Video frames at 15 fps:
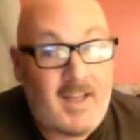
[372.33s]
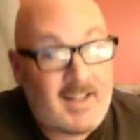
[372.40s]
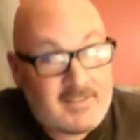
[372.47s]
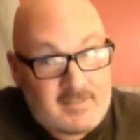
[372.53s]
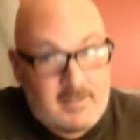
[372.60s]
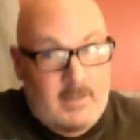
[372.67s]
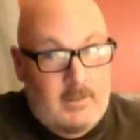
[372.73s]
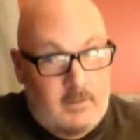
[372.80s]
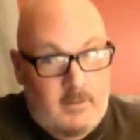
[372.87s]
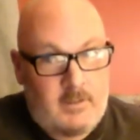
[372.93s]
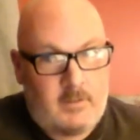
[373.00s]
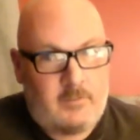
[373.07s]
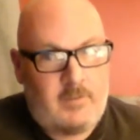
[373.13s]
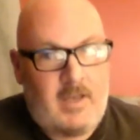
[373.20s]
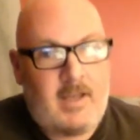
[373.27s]
that's like,
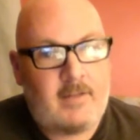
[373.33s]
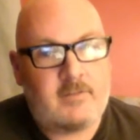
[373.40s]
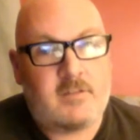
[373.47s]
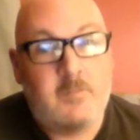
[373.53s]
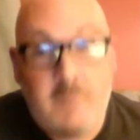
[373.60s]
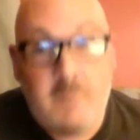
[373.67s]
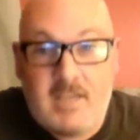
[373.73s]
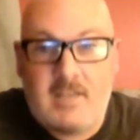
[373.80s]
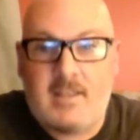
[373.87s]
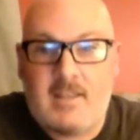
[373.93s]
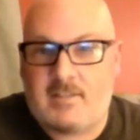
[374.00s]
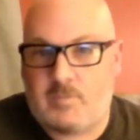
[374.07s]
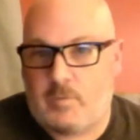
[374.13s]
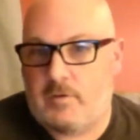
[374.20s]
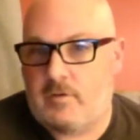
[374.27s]
that to me,
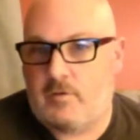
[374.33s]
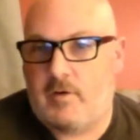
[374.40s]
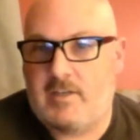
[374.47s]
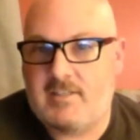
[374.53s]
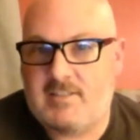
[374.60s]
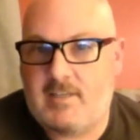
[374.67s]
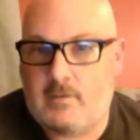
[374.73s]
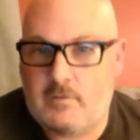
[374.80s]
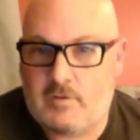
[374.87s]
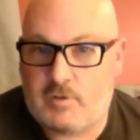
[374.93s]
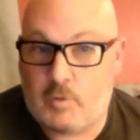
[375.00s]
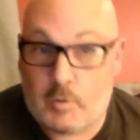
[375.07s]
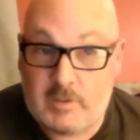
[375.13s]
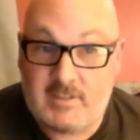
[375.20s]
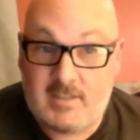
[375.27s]
that's where the great
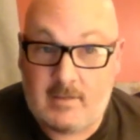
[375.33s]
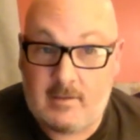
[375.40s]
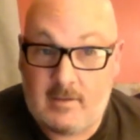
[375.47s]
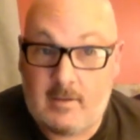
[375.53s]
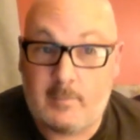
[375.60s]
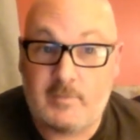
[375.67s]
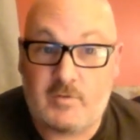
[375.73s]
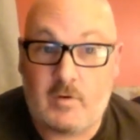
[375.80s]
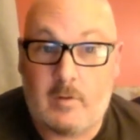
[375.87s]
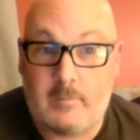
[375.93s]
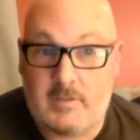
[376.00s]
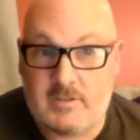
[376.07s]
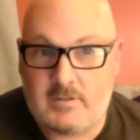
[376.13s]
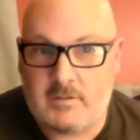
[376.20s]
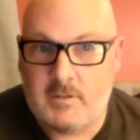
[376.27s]
storytelling comes from,